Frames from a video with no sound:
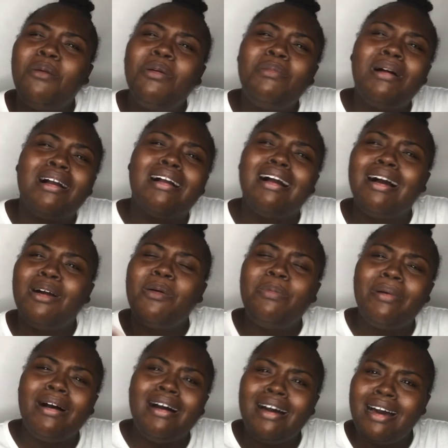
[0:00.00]
back
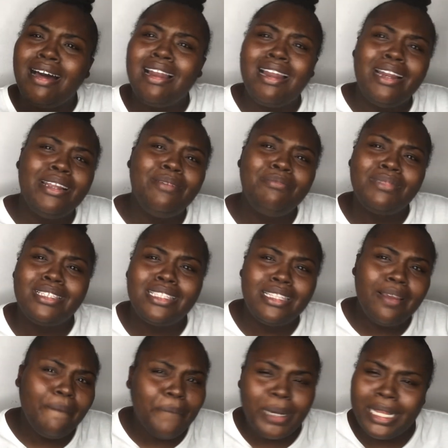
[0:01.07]
up all of them
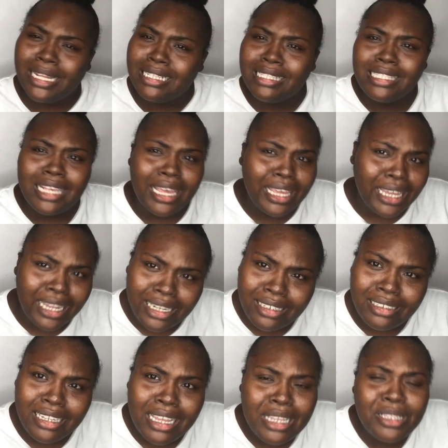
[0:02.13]
steps there and tired,
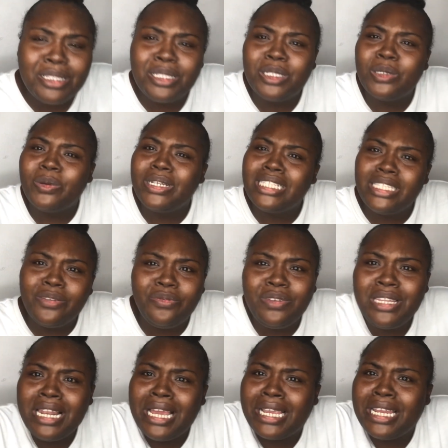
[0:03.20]
sweaty,
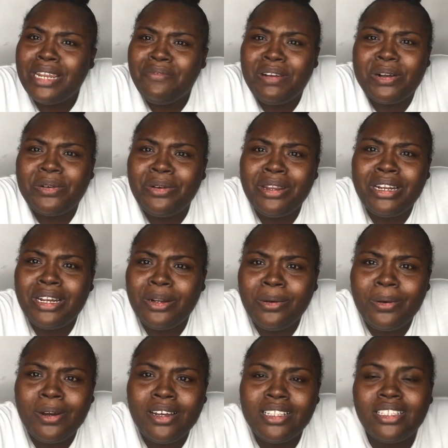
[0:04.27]
feel like you never going on the
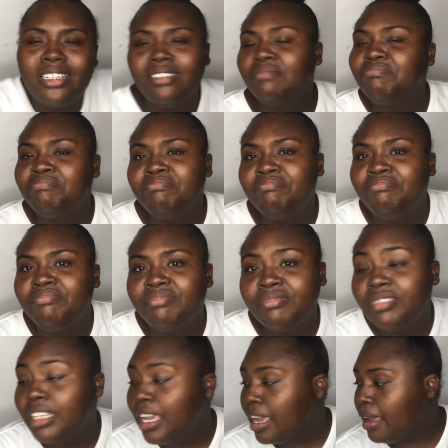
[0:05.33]
water.
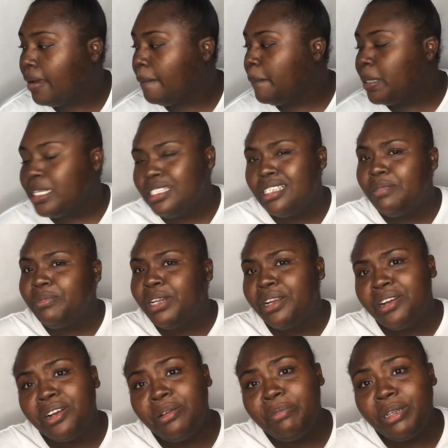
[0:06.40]
I don't think I
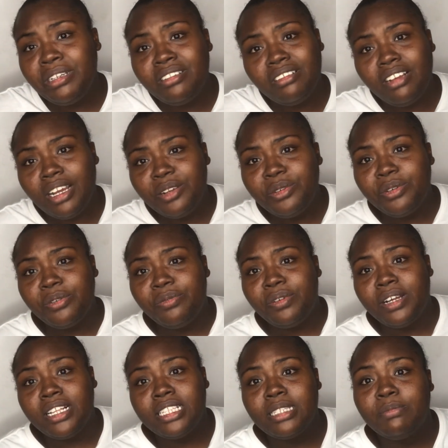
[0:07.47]
recommend Kanoko
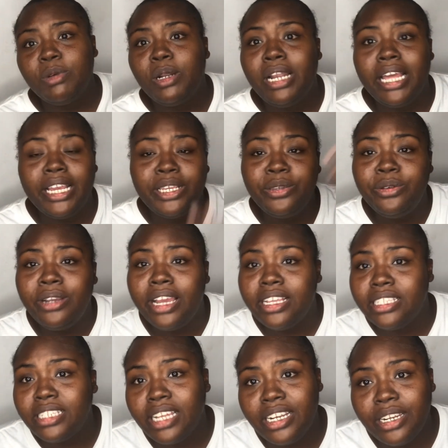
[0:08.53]
Falls, but like, you
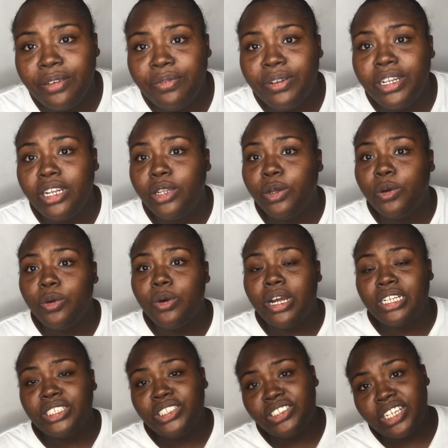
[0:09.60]
guys can definitely go
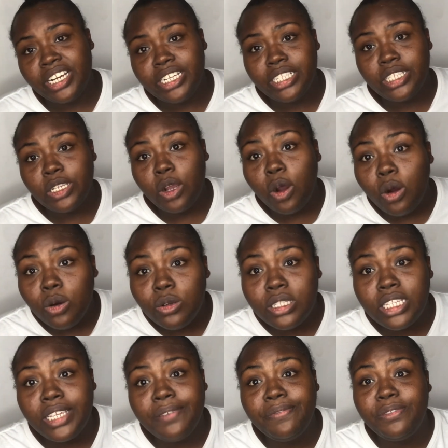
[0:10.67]
and try it
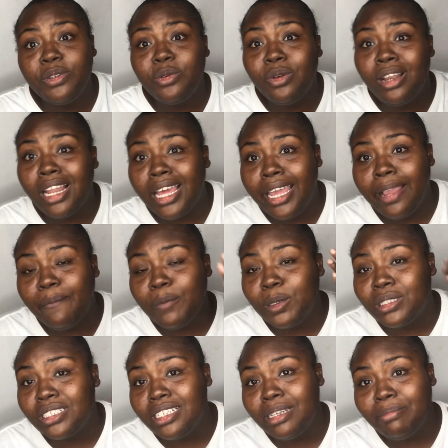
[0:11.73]
out if you like. But
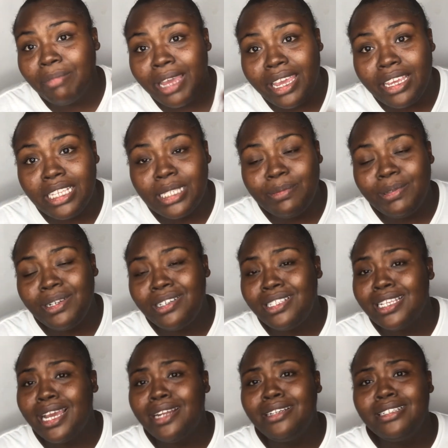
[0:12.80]
in my experience,
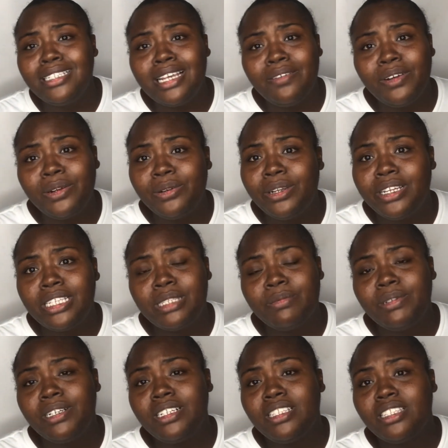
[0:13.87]
I didn't have a good
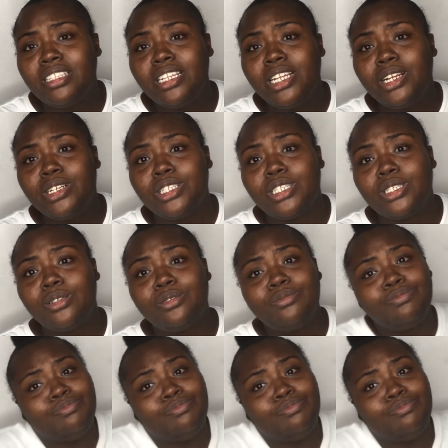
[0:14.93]
experience there, so